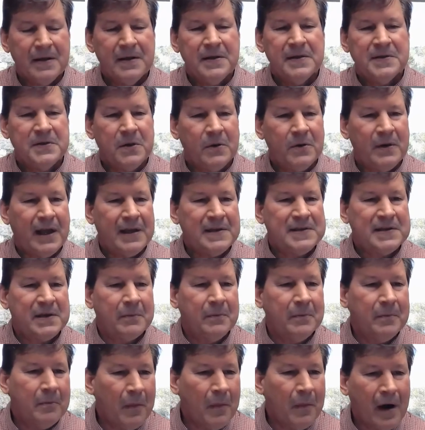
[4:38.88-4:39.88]
So that's a
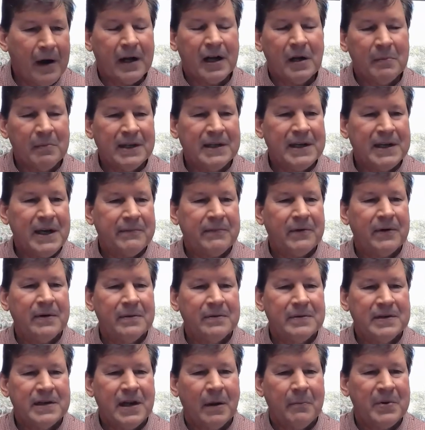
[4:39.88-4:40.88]
markedly
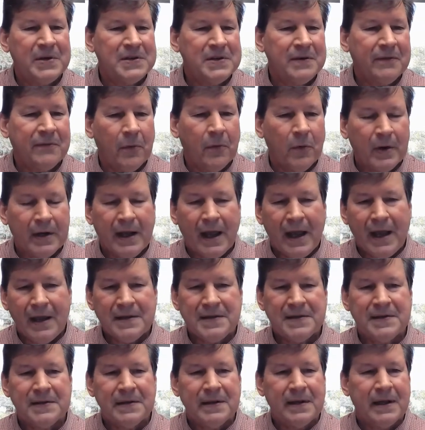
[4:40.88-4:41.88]
different temperature
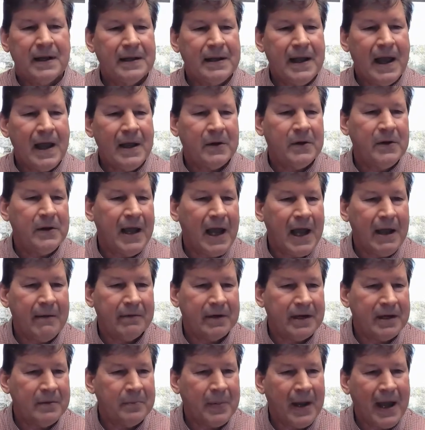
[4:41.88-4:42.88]
forecast, and that could have
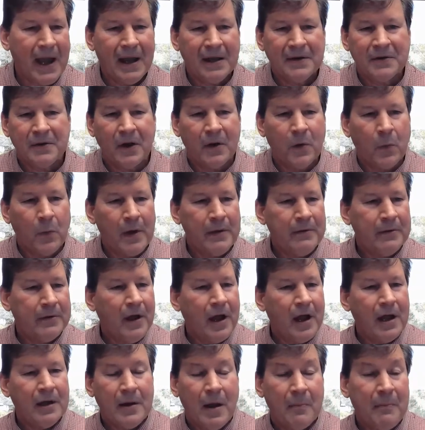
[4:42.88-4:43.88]
an impact on whether or
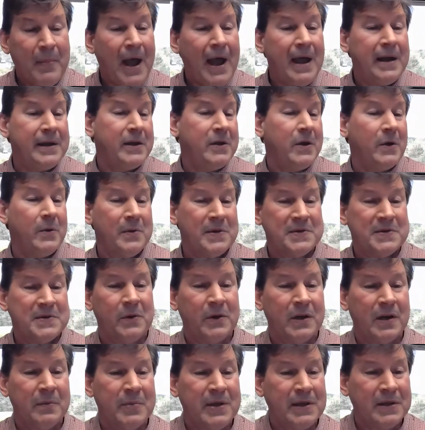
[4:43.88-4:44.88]
not a patio is
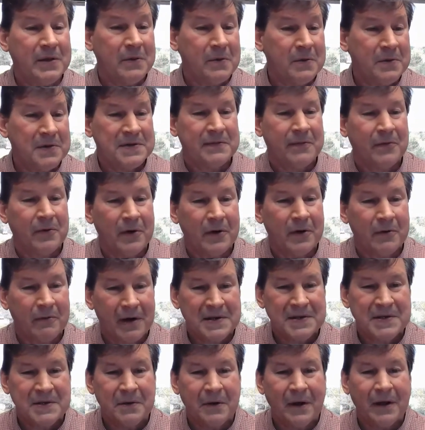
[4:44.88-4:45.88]
going to be used for the
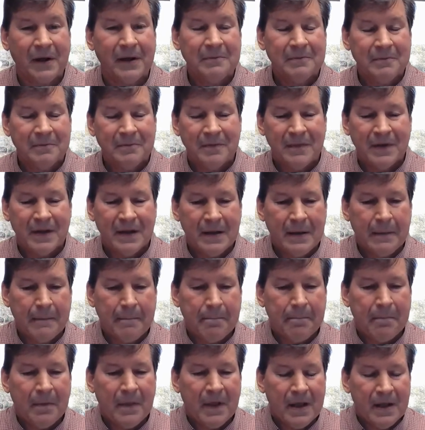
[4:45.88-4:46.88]
restaurant.
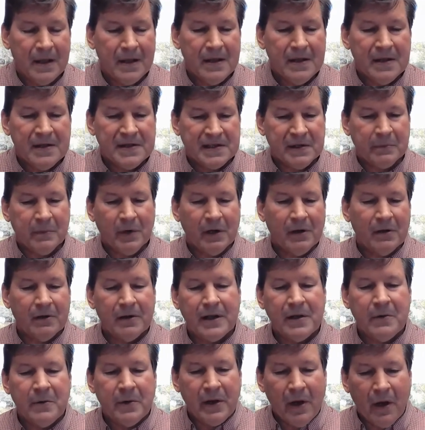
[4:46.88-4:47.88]

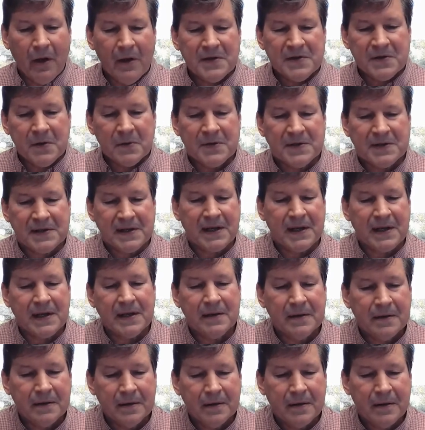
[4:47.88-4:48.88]
Similarly, we also
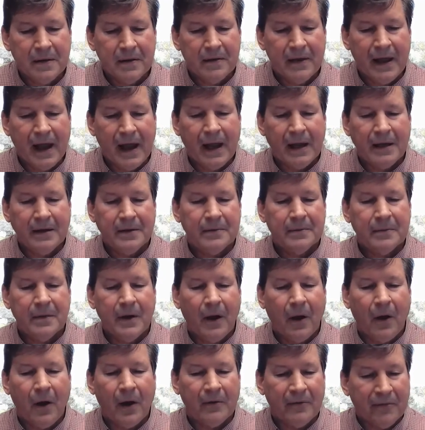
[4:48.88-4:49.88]
see that
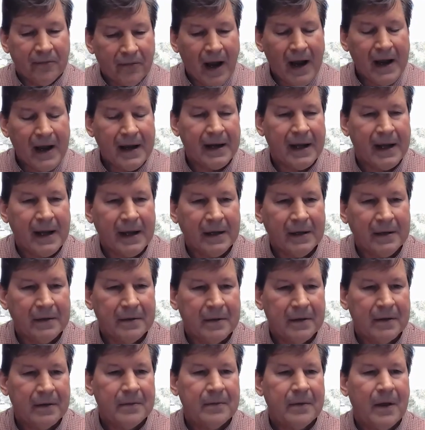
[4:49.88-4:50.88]
on Friday,
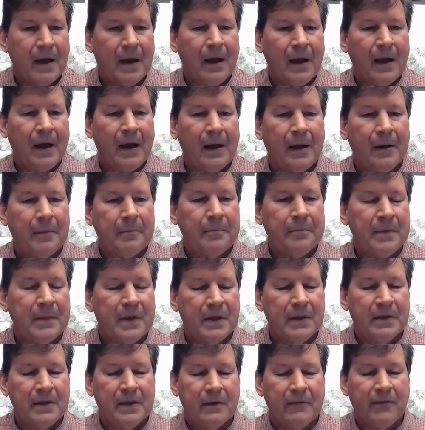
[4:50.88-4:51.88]

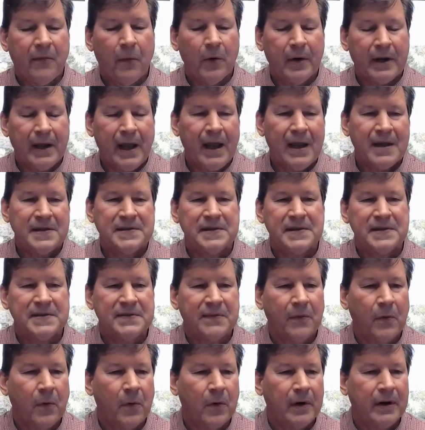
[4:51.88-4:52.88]
the forecast is
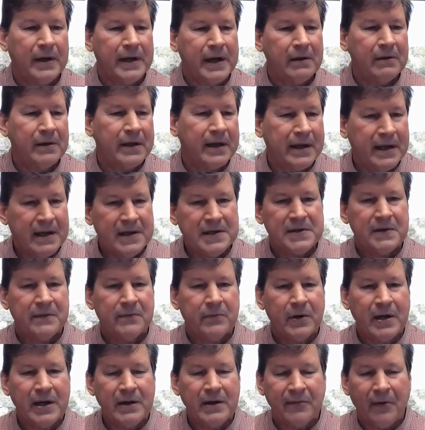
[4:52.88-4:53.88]
for nearly an inch of
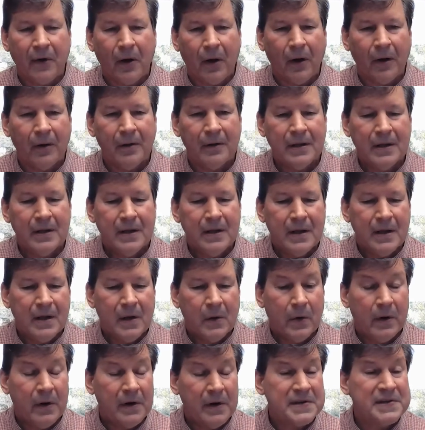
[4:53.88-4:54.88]
rainfall,
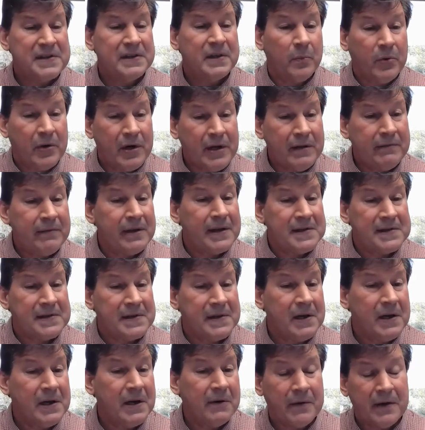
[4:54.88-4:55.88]
whereas in the previous
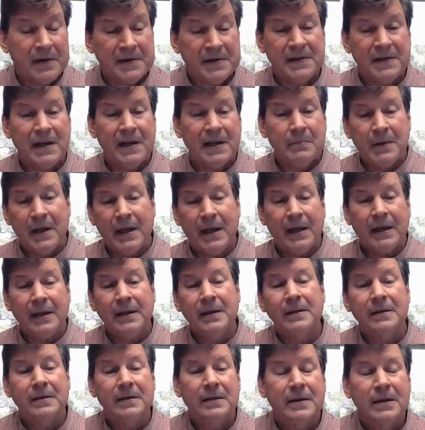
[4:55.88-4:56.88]
year for the same
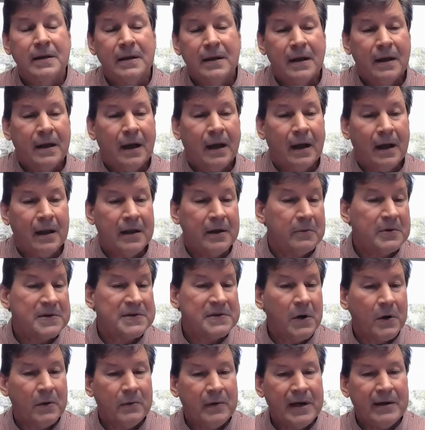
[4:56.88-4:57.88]
day, there was
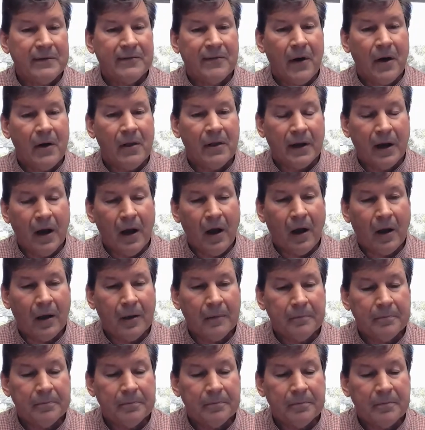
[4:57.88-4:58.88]
no rainfall at
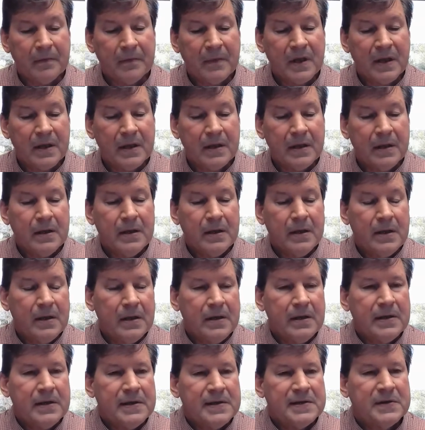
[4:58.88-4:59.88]
all.
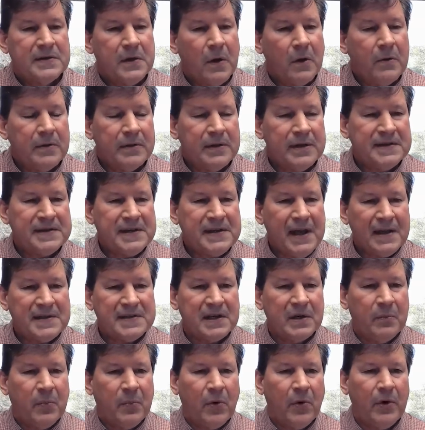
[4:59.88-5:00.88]
So this has
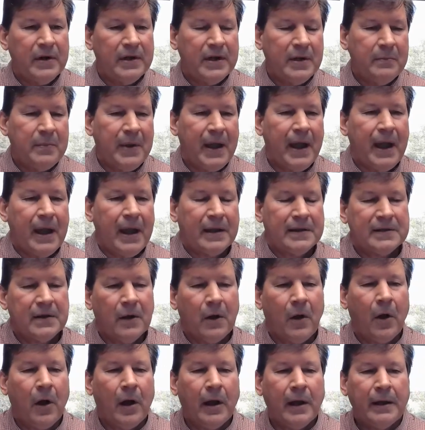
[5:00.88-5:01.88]
an important impact
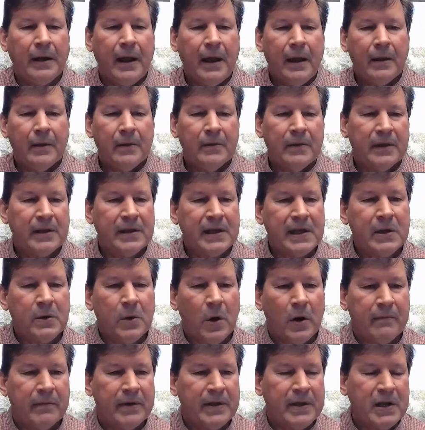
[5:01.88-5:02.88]
on the
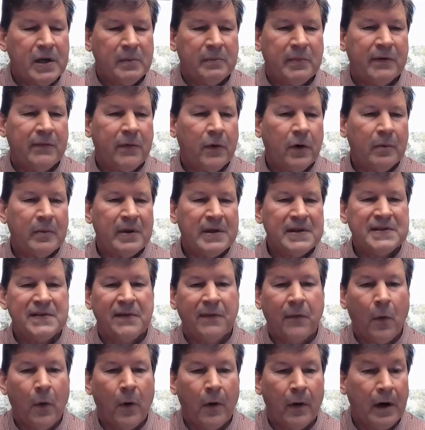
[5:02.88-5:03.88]
year-over-year performance
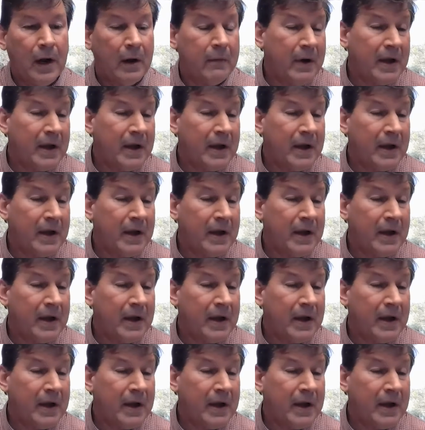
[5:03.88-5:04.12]
for a